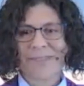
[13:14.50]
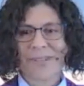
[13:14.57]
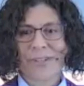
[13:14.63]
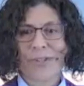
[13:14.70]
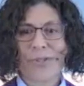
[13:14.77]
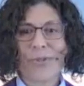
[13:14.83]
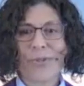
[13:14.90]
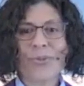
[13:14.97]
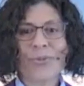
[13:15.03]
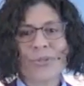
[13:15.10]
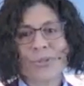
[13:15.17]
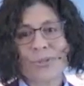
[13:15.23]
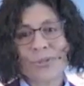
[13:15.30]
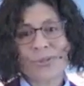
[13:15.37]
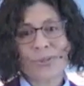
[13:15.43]
You
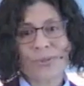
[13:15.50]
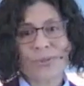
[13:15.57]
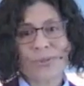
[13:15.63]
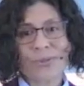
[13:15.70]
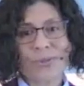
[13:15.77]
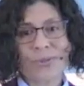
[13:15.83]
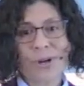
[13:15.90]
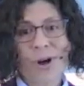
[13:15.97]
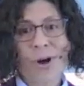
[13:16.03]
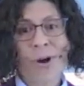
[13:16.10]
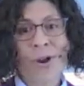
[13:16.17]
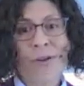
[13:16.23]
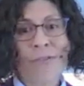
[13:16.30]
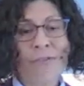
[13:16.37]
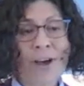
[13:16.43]
too are
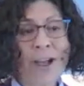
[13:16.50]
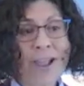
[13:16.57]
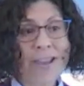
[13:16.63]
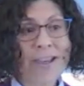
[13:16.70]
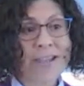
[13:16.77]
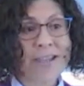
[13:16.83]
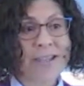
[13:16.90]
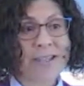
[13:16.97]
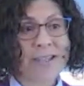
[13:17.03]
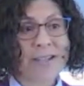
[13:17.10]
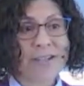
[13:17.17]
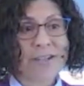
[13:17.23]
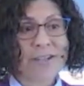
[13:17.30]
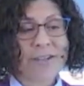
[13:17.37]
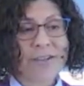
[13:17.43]
invited
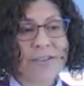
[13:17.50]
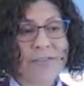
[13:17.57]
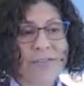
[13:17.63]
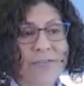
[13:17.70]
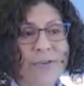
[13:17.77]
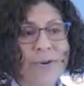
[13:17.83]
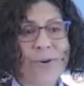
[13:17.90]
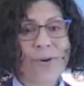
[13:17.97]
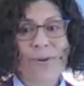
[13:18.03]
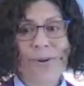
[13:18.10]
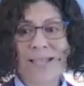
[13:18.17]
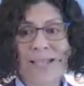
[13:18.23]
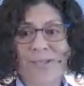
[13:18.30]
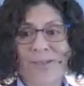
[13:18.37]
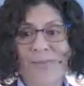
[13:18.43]
for a
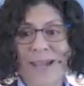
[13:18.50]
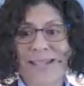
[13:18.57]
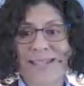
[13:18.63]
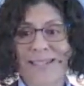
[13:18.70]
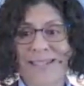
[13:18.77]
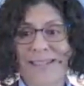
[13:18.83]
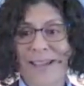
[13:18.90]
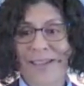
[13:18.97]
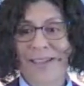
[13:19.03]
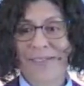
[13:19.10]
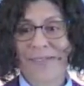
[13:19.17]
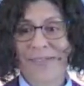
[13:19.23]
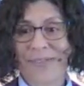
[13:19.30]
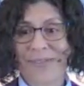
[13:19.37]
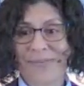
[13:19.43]
resurrected
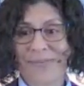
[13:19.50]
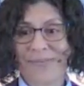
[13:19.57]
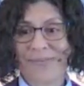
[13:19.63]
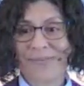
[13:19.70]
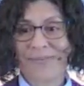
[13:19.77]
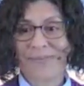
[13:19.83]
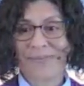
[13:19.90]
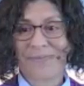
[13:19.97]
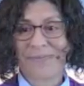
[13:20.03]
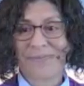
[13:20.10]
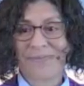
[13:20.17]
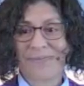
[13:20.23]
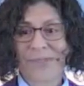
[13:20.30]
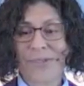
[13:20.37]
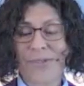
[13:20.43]
life.
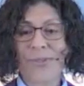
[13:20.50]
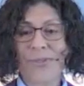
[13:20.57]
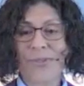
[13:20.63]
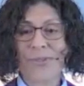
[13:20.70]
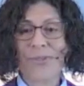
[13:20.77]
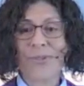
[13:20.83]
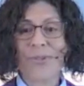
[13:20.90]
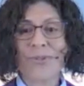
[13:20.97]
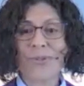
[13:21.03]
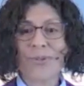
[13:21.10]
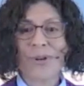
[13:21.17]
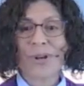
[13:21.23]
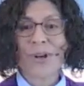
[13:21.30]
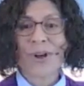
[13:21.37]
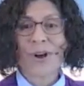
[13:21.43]
You
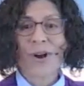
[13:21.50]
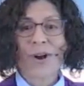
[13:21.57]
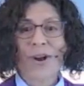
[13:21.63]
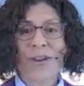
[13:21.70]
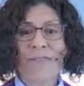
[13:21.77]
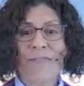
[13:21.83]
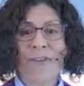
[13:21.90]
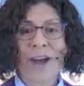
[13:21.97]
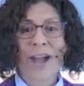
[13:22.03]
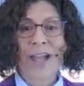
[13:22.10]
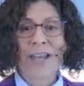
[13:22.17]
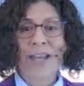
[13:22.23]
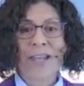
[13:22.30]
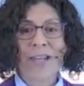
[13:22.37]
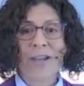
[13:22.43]
too are
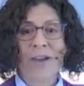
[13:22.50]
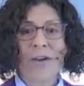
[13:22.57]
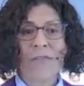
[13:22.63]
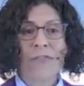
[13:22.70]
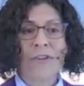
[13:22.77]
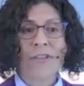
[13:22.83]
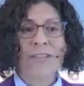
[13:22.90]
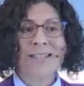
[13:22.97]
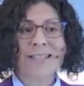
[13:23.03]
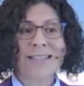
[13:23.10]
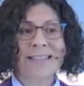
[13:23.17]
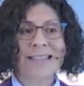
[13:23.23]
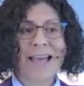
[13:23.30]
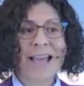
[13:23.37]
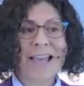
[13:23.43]
invited for this
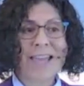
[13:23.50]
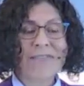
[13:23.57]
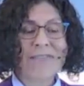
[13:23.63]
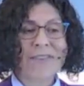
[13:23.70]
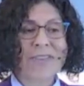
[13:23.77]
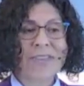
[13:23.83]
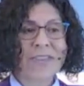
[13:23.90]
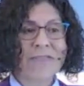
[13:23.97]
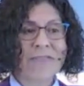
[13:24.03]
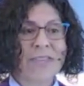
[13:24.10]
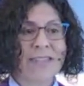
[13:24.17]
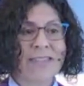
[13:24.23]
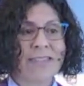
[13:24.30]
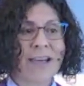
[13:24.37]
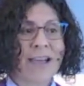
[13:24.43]

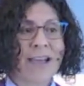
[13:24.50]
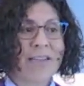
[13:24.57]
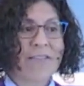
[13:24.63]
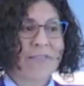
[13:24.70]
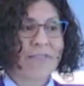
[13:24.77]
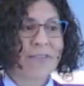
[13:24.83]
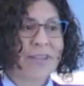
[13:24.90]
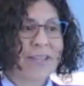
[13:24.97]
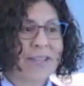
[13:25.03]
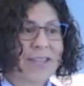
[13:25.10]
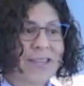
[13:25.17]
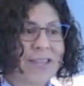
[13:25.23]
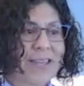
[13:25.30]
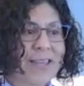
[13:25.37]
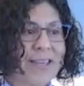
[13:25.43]
life-giving life
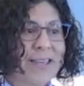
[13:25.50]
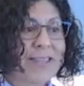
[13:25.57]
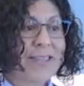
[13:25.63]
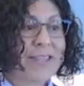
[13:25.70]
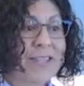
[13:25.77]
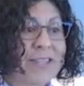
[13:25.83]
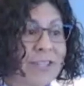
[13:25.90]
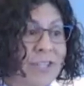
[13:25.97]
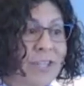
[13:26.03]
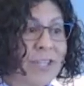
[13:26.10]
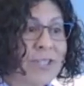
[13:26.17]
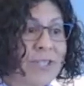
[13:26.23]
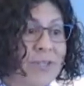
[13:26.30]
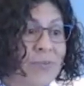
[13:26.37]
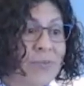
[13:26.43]
that
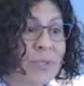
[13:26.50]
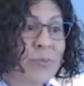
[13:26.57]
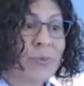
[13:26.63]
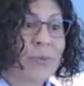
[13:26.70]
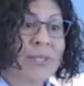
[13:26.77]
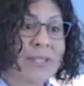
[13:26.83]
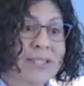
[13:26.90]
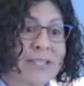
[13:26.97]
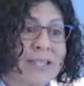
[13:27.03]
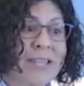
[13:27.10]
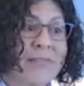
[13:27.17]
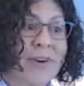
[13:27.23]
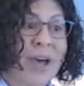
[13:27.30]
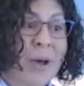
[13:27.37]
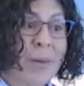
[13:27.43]
Jesus was willing to
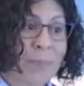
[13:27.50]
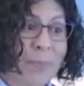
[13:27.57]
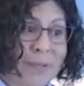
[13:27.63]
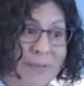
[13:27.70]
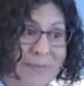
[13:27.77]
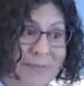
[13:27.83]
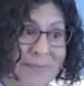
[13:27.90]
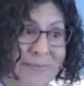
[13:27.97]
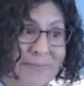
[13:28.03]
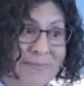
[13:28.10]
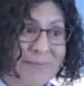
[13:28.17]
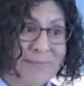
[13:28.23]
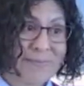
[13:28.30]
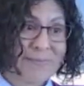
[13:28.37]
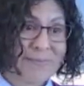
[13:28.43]
give up
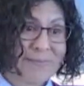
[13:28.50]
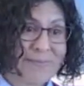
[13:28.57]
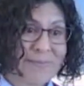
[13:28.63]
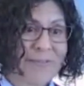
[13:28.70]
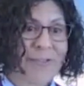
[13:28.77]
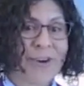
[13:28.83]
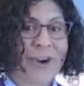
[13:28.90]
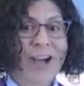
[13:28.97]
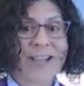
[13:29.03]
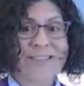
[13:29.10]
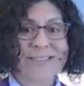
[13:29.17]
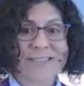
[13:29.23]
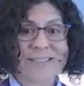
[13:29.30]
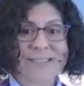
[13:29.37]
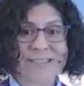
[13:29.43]
for
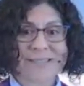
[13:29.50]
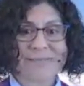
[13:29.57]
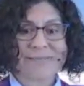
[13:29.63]
us.